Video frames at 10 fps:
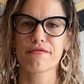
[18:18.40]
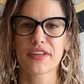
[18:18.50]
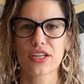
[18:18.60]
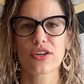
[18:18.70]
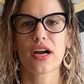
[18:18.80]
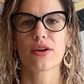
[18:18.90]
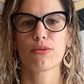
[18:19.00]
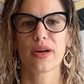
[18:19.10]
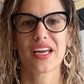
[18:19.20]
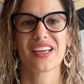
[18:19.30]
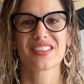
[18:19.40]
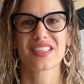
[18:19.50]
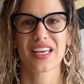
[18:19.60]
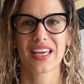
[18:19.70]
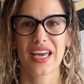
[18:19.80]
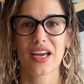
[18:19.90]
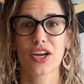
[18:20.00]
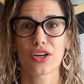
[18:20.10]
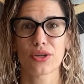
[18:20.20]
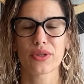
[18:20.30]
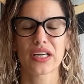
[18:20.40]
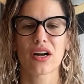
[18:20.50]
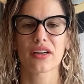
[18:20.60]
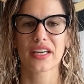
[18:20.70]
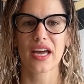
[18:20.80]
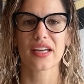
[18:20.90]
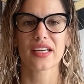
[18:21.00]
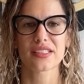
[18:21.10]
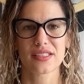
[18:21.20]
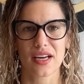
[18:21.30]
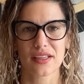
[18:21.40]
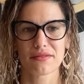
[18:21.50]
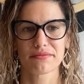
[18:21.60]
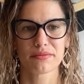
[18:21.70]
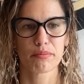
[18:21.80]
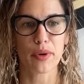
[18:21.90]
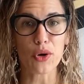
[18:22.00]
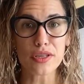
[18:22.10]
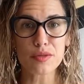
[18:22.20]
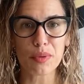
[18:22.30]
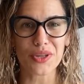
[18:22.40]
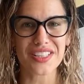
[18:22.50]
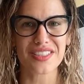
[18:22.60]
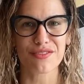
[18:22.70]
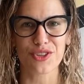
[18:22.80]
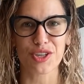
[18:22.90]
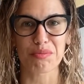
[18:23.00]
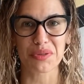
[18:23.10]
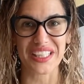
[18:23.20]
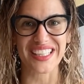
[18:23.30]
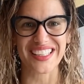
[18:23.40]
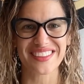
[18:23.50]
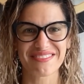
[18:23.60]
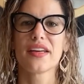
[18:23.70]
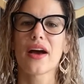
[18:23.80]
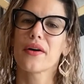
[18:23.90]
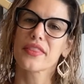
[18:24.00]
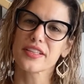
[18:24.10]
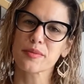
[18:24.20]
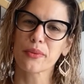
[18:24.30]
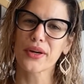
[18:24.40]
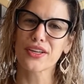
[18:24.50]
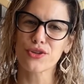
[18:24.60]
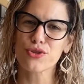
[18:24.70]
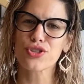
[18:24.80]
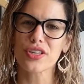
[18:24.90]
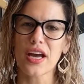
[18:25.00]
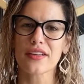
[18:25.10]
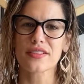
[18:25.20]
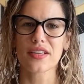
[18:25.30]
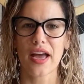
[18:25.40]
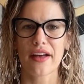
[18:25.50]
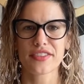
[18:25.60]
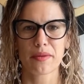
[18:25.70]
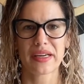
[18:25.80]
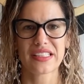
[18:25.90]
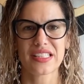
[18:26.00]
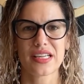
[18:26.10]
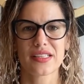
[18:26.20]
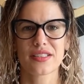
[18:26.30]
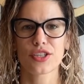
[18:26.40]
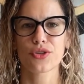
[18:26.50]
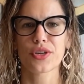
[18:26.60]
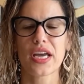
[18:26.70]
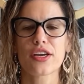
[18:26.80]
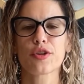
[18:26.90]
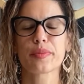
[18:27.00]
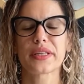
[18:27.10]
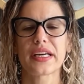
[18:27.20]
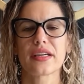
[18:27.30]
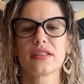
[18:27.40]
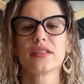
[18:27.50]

figure out a way to get going on getting it done bonus points if you complete it. Now, at this point, you should have some ideas to create your plan